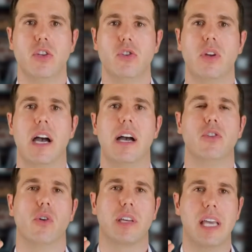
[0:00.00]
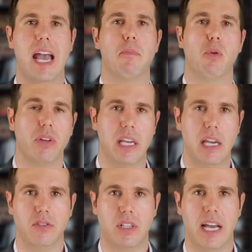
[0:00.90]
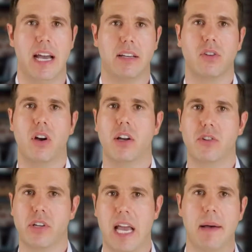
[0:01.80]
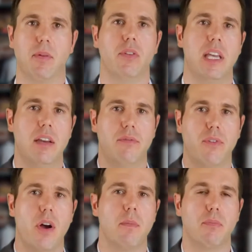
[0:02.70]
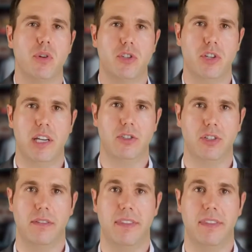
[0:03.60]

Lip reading: You got your capital gains tax on your capital gain from appreciation.